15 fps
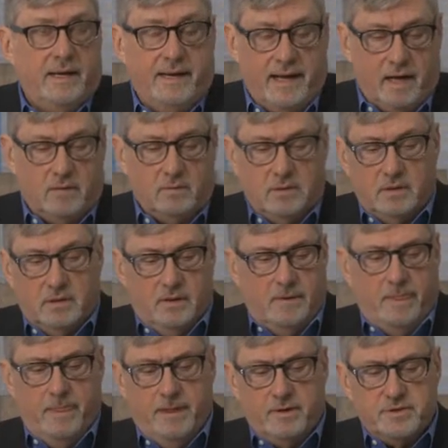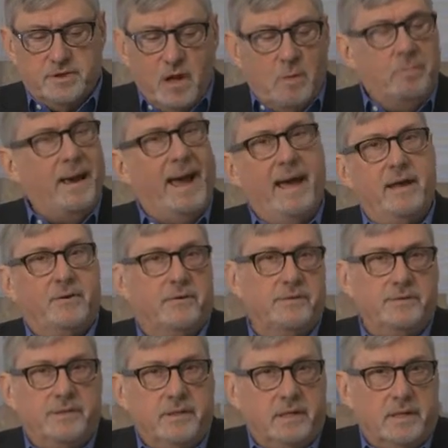Now, there's no
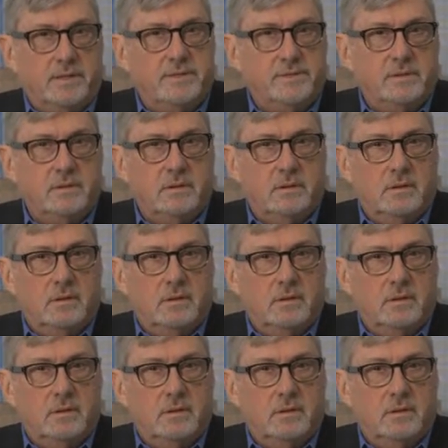pattern to this.